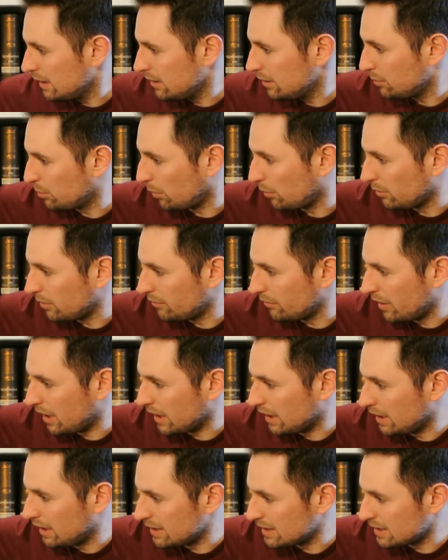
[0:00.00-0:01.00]
You probably have
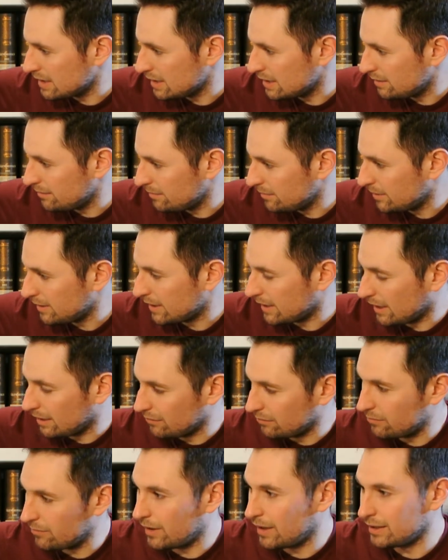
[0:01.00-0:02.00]
recognised it. You
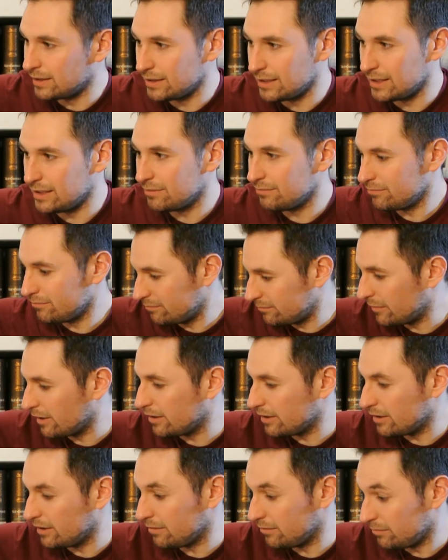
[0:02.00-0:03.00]
can find it
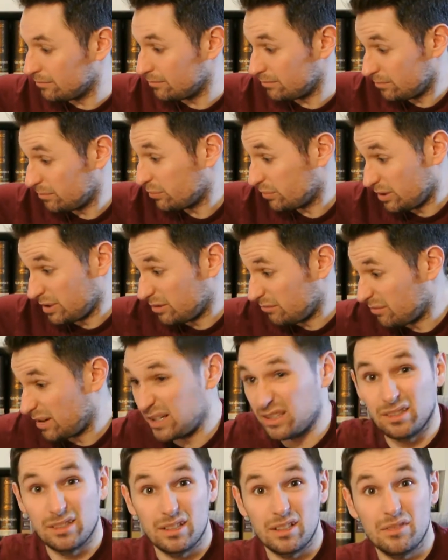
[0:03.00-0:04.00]
pretty
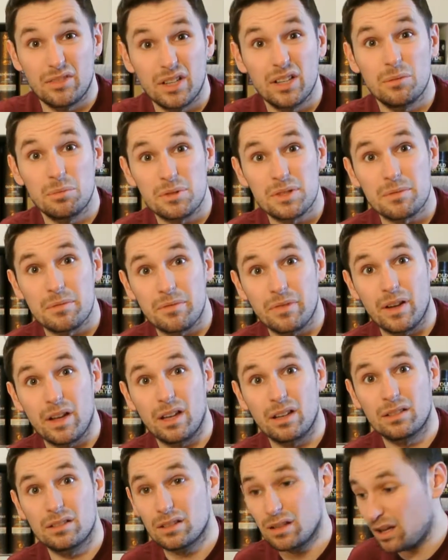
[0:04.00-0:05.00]
readily available, to be
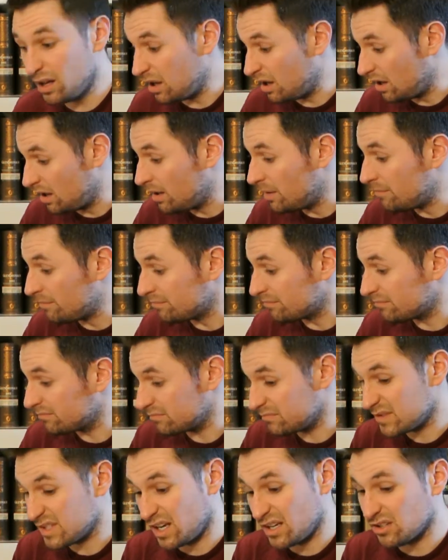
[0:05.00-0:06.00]
fair.
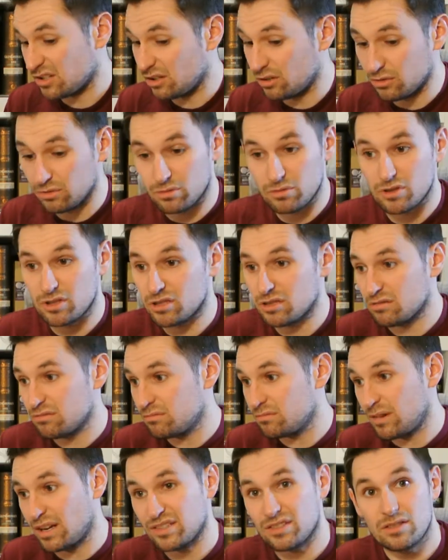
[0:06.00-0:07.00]

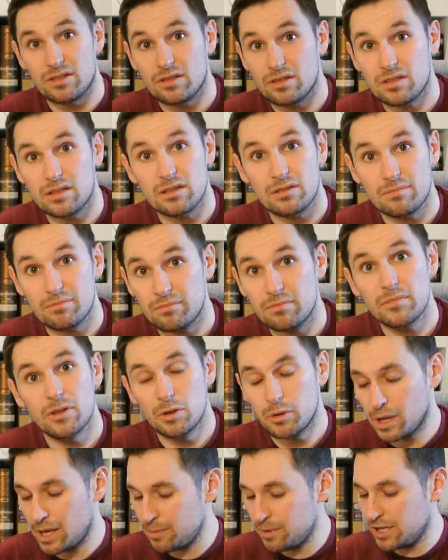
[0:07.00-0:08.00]
Tesco's, Asda's, you
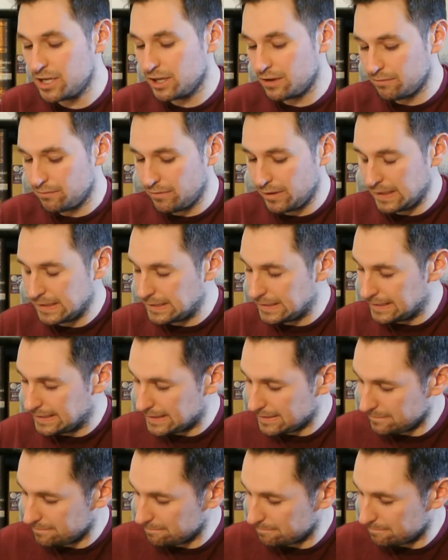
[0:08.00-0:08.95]
name it, you can find it.